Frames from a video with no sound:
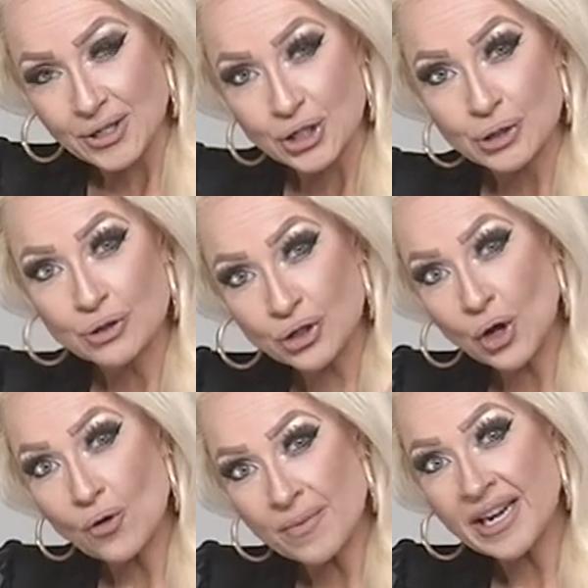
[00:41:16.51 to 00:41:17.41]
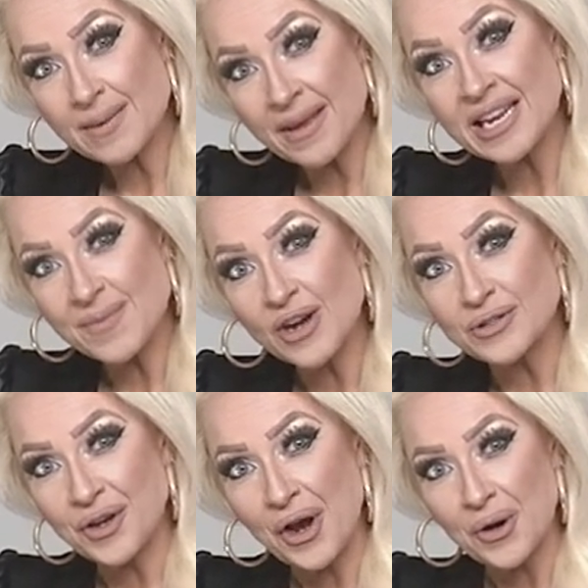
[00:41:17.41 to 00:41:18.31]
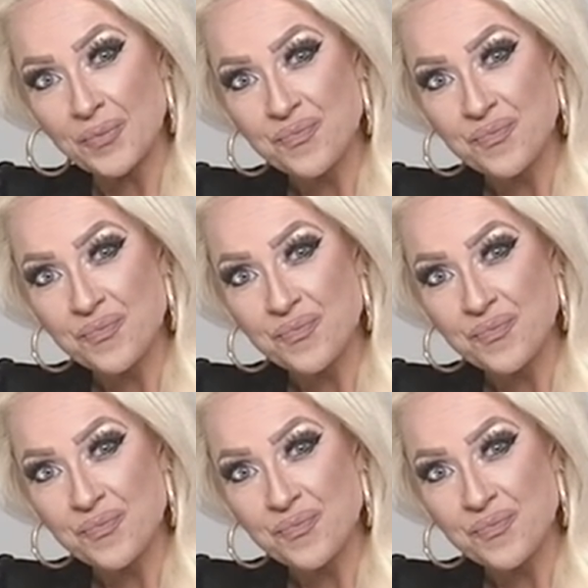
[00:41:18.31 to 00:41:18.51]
to so many, many years ago.